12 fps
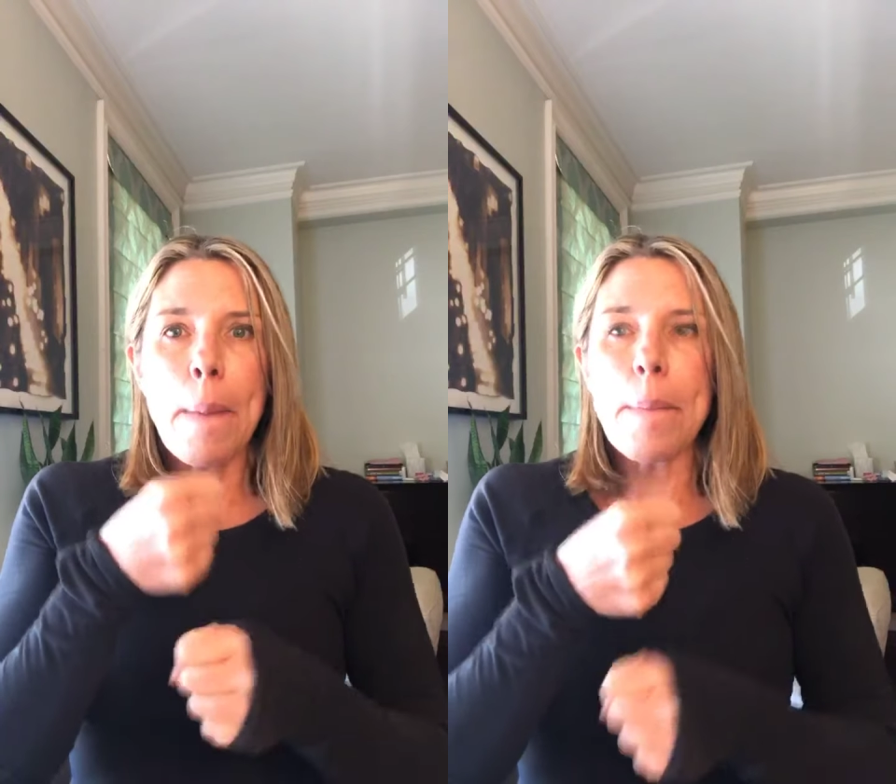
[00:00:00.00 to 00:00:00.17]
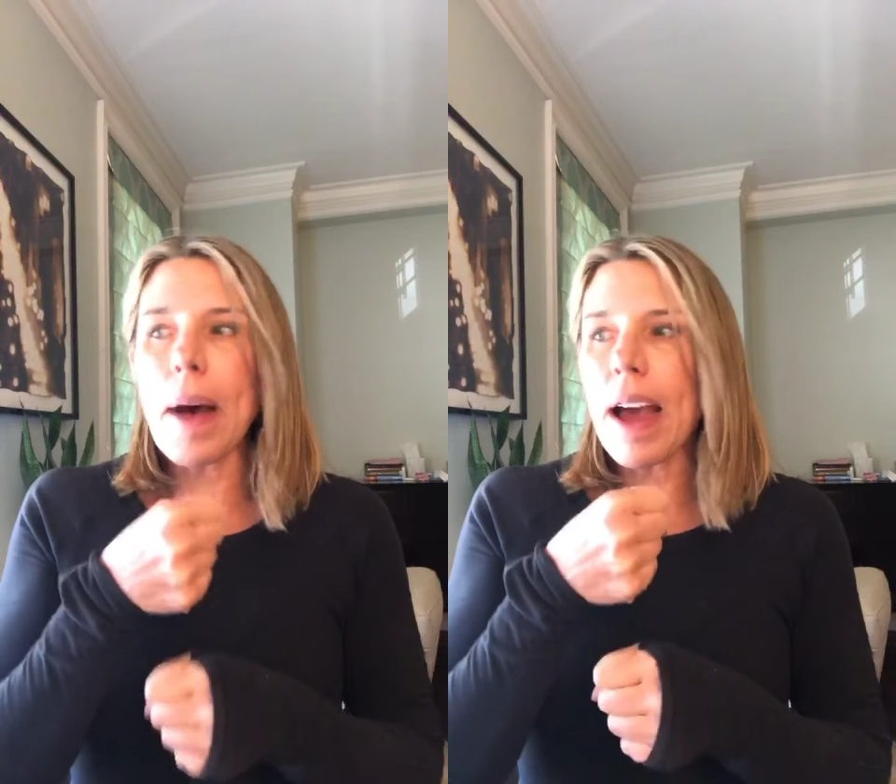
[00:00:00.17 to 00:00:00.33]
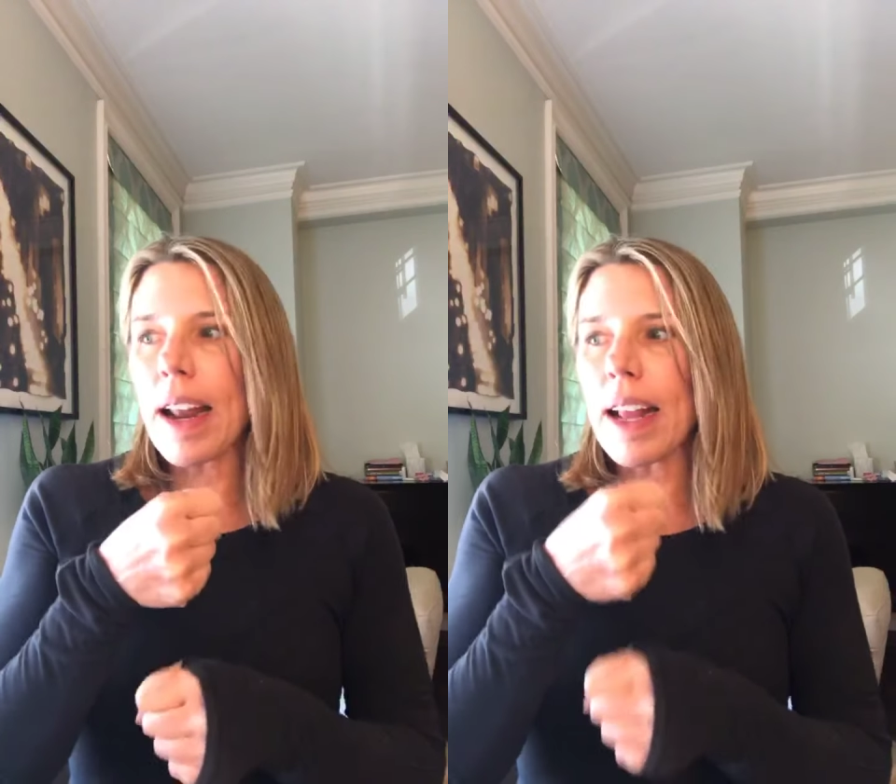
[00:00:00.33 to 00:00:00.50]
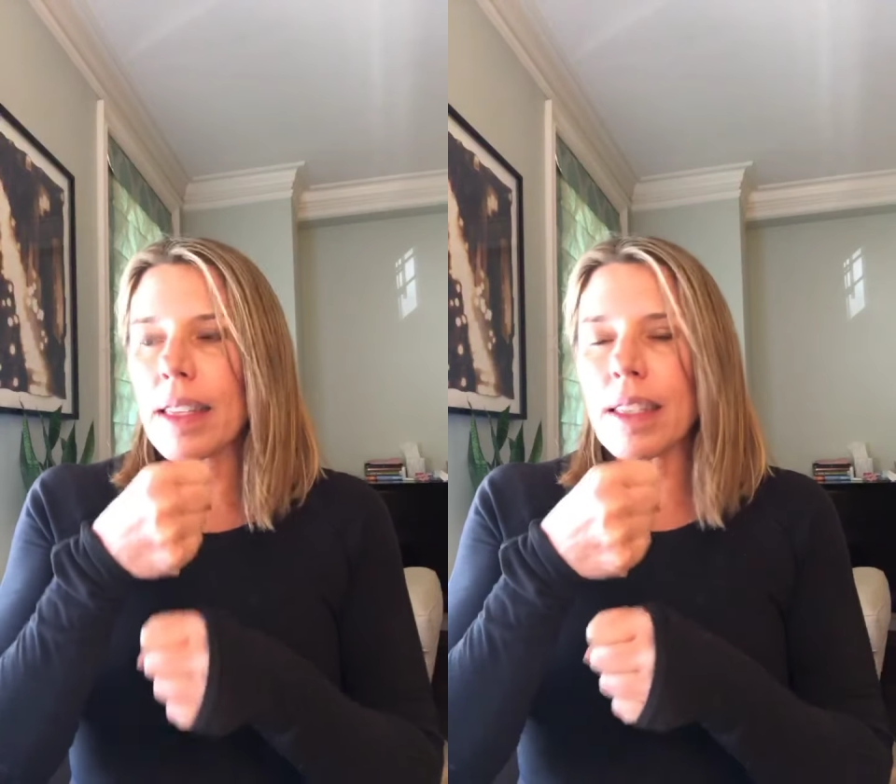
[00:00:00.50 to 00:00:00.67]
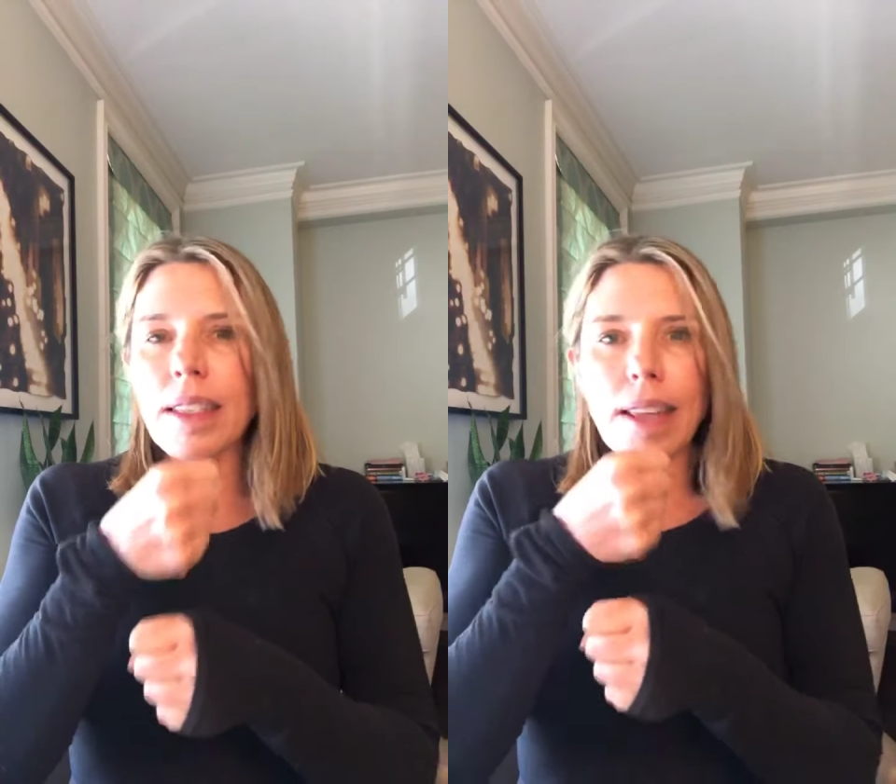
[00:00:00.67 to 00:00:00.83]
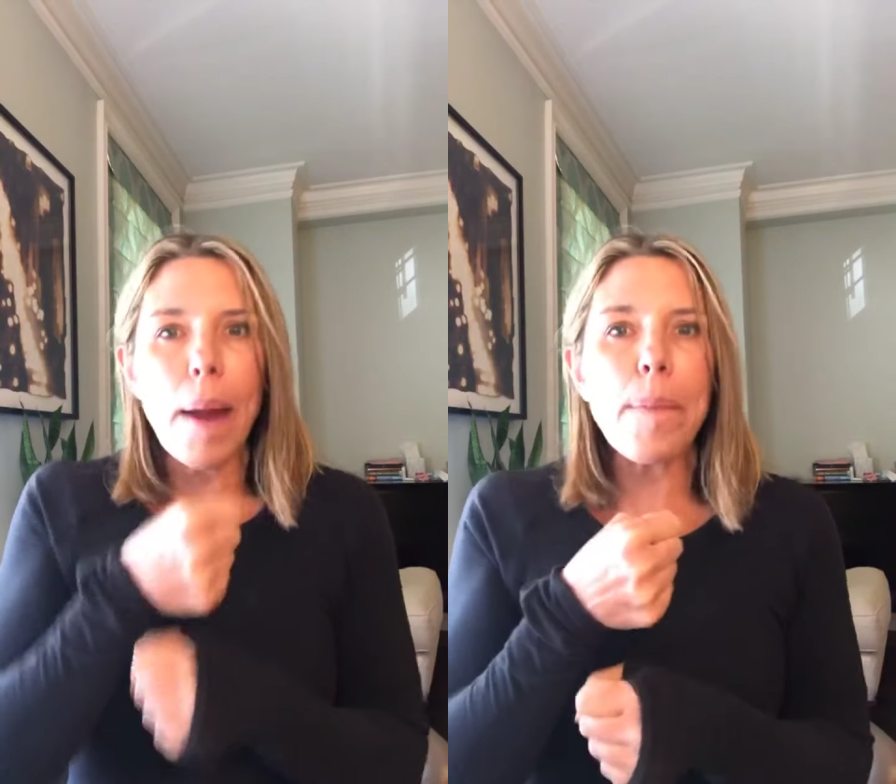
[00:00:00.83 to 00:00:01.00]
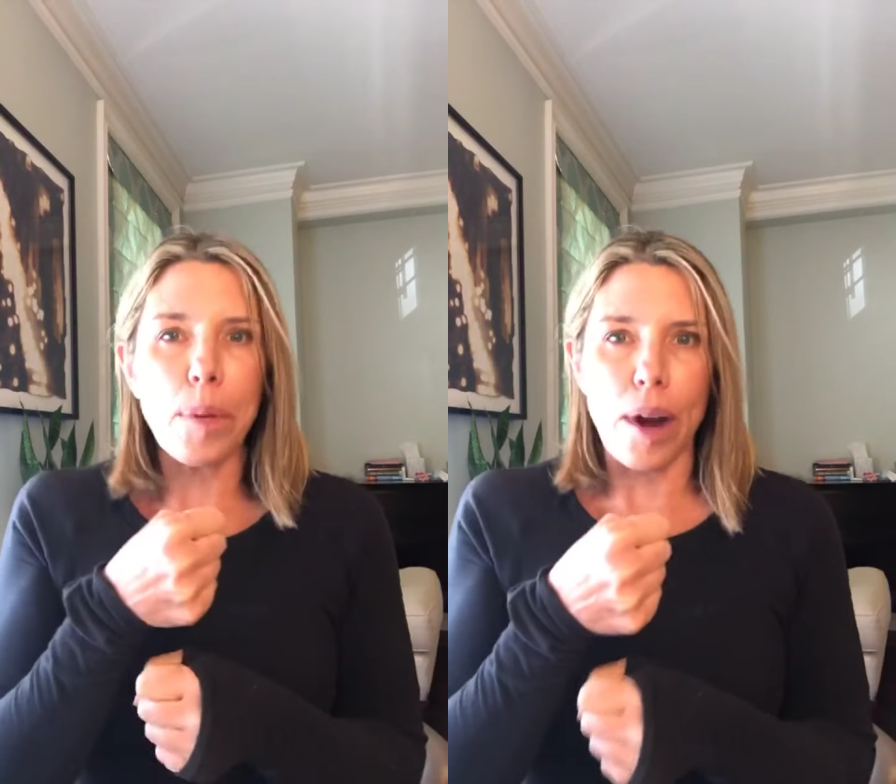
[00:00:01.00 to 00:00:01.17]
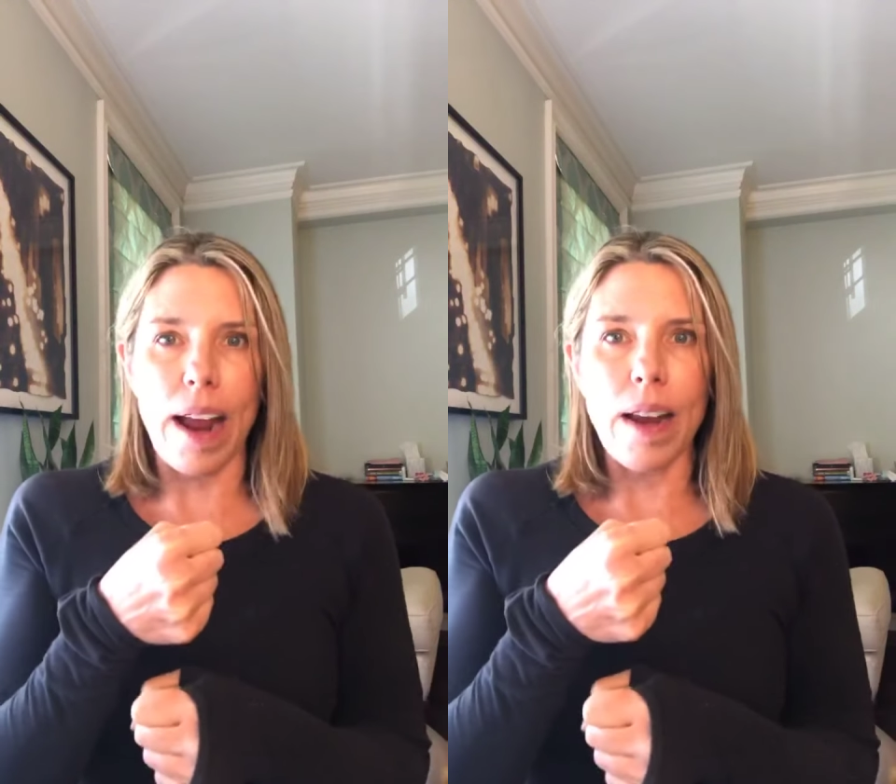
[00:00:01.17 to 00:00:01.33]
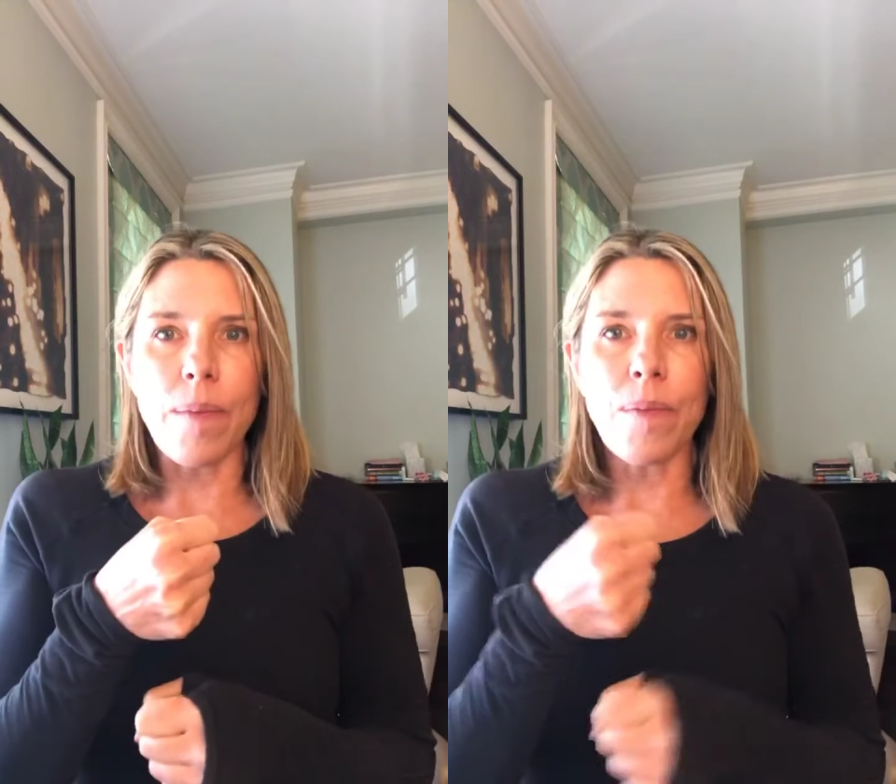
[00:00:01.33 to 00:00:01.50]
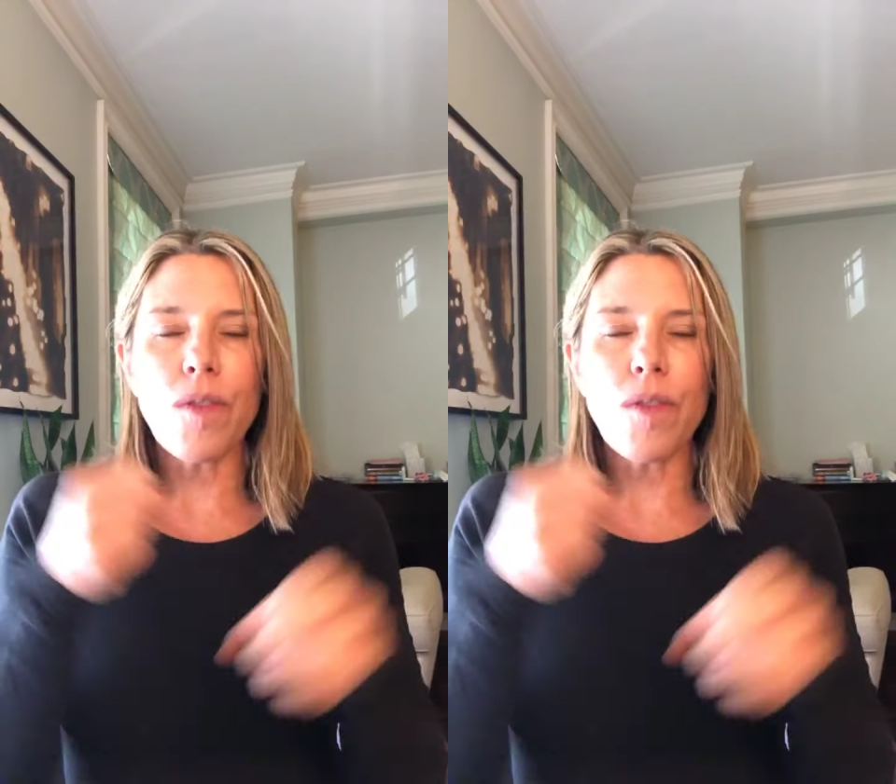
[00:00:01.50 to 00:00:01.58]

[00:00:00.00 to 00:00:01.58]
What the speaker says: but it's separate